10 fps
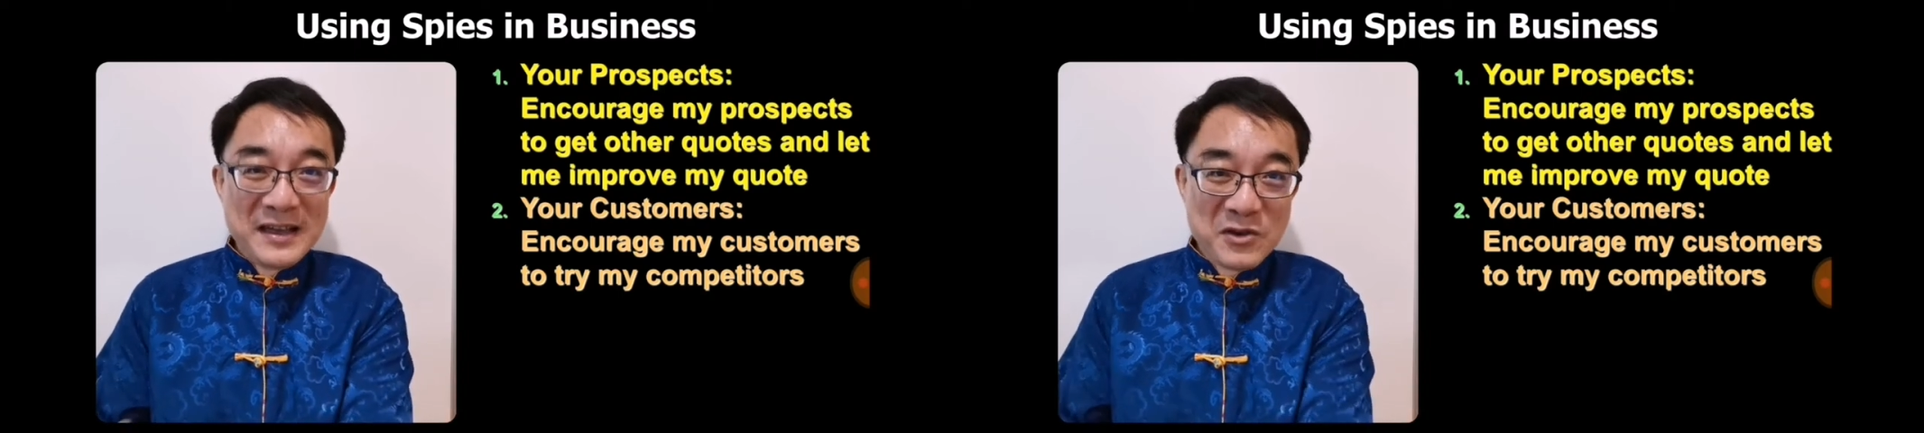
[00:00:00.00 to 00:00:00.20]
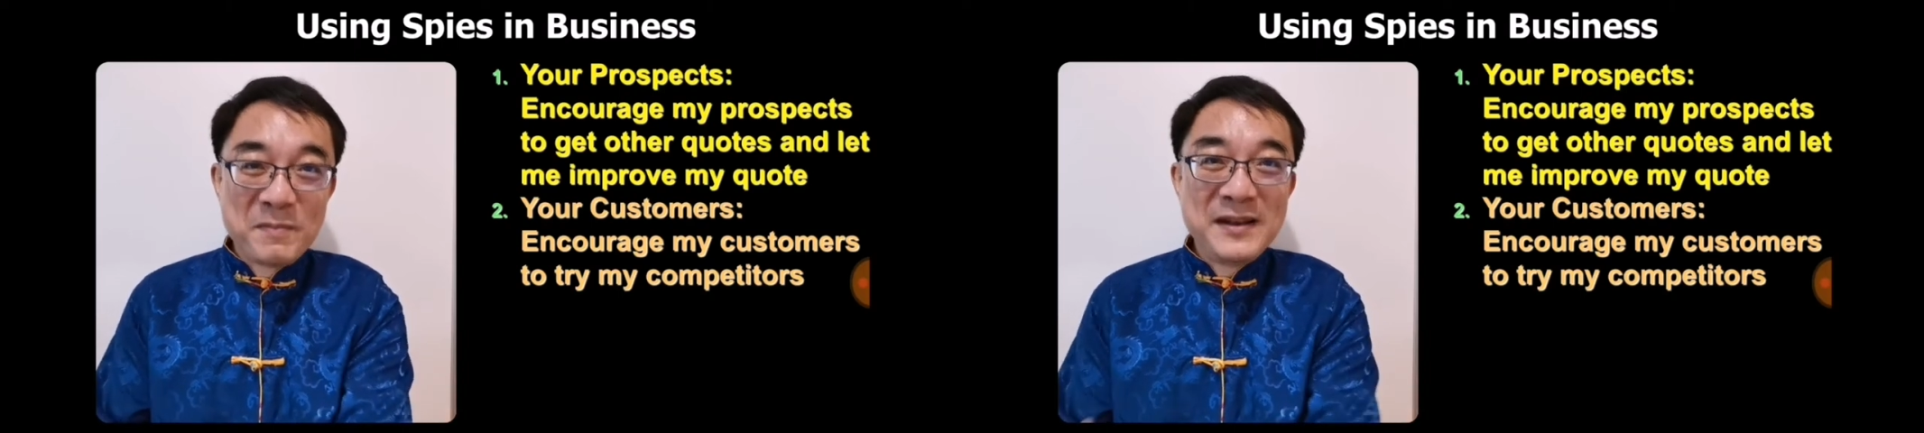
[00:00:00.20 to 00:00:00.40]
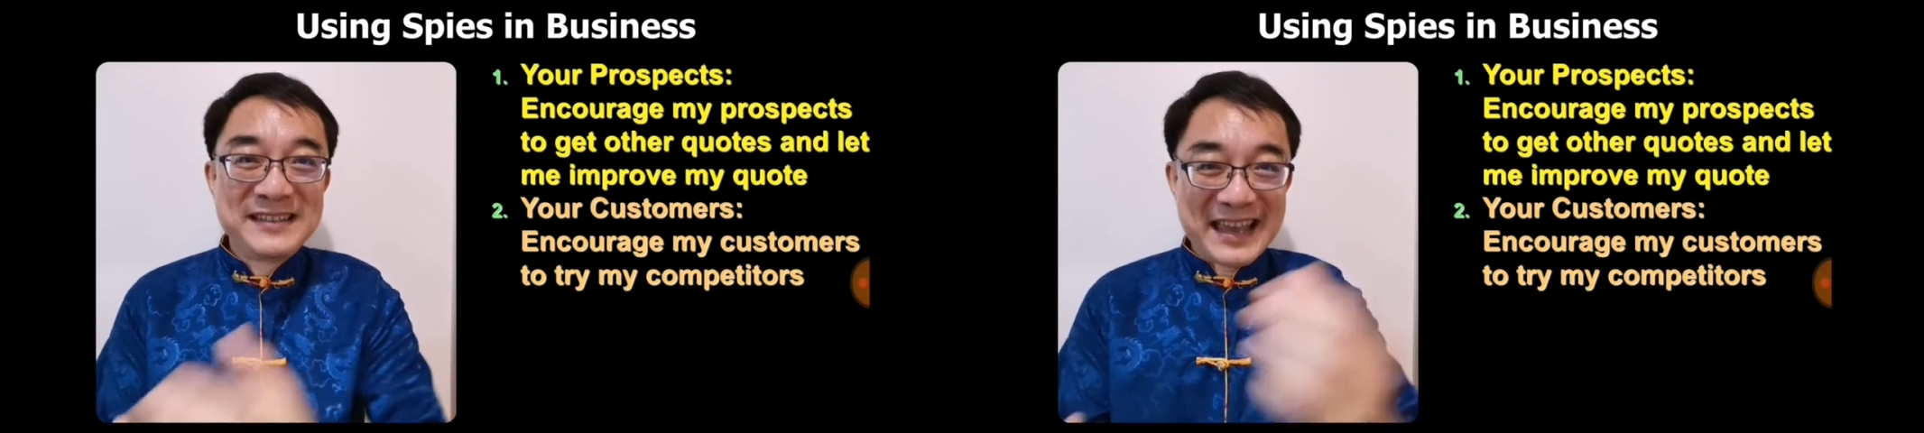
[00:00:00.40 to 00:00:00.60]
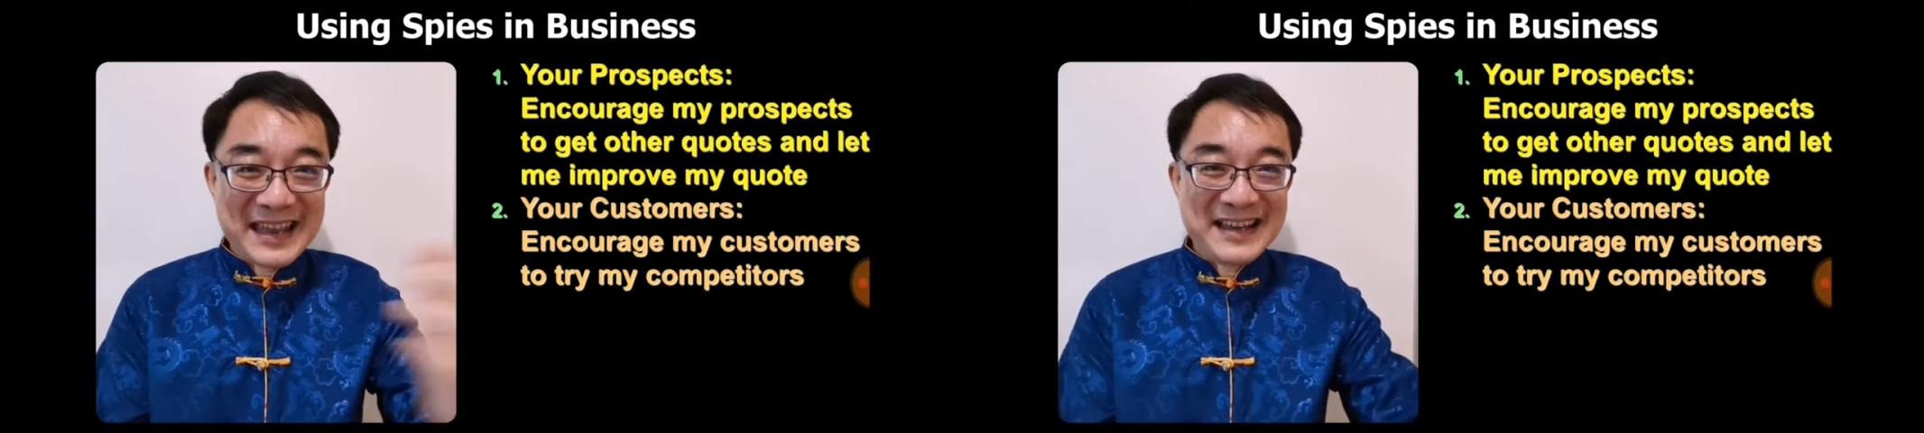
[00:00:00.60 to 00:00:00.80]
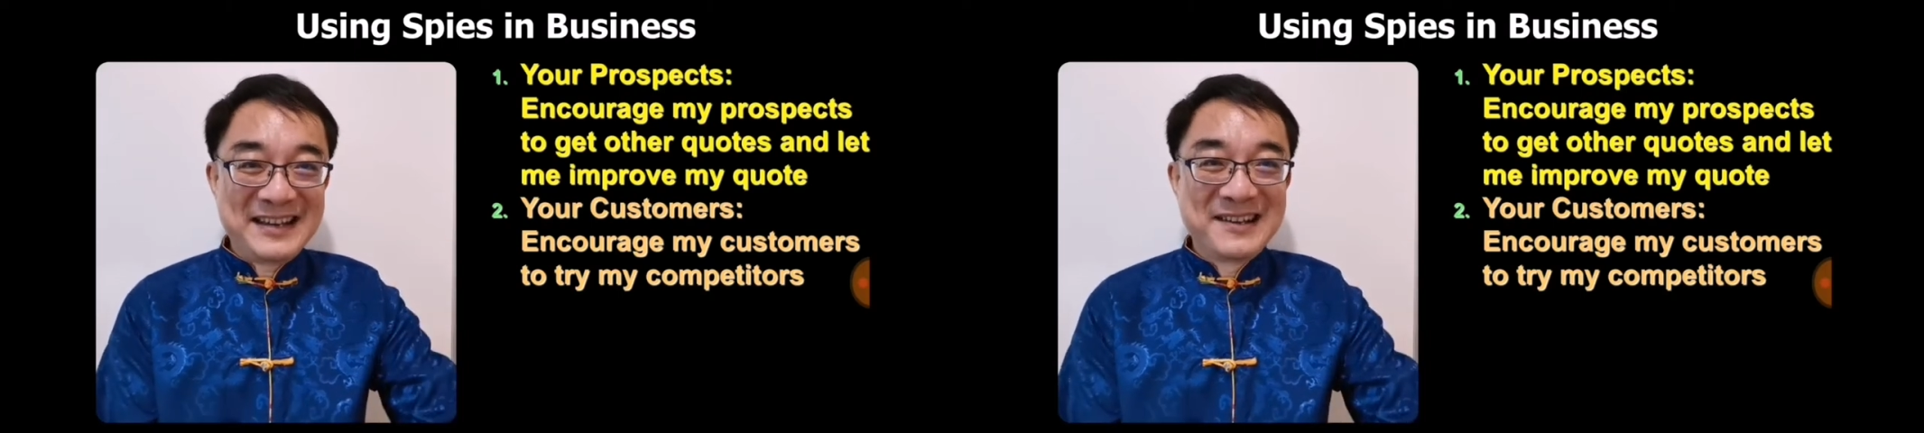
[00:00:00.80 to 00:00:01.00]
you please get
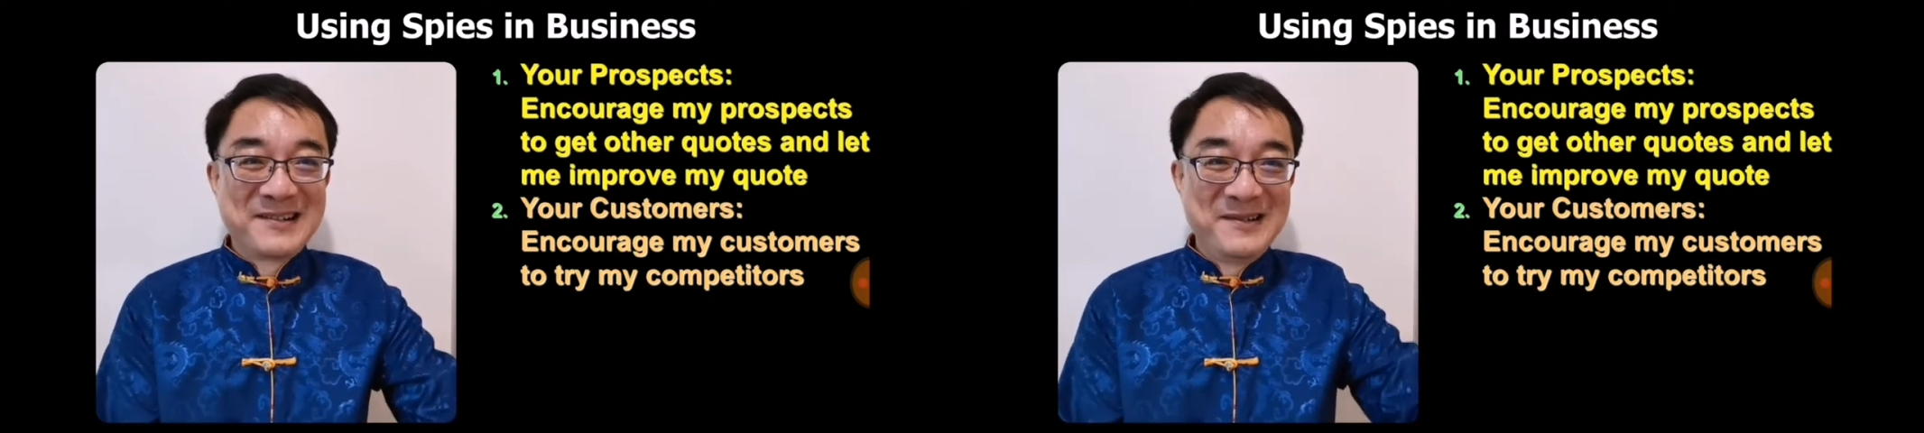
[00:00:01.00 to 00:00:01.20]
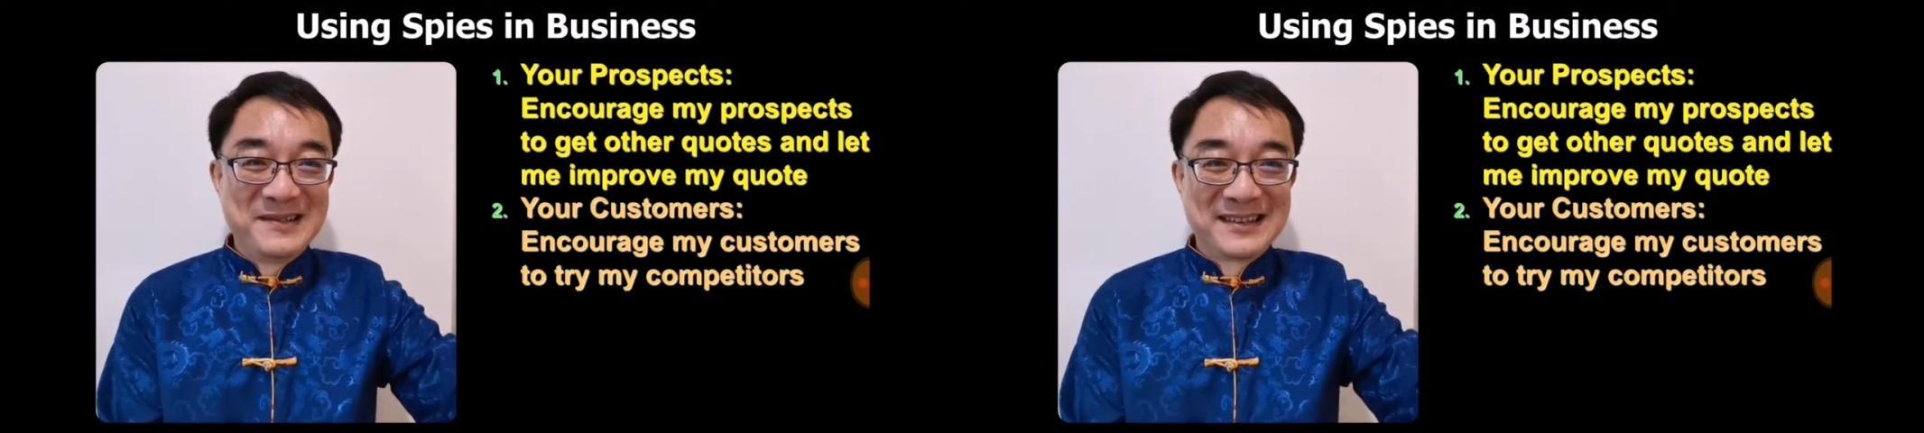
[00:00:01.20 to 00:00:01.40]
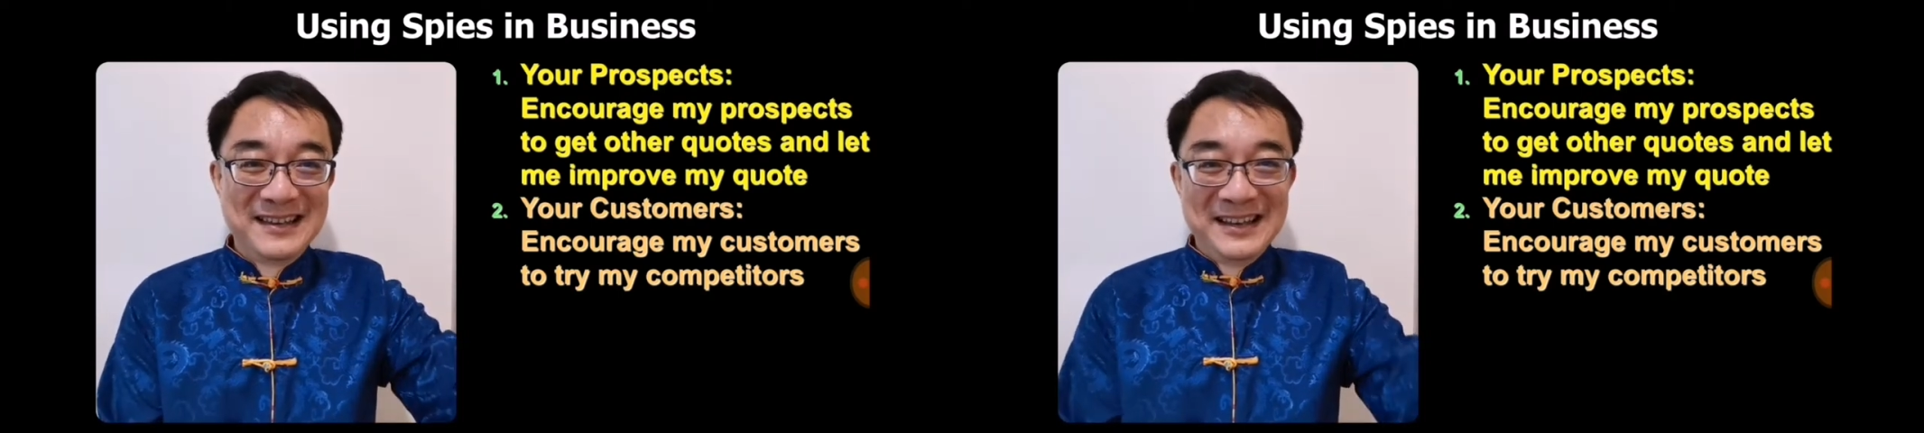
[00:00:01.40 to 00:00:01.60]
another quote.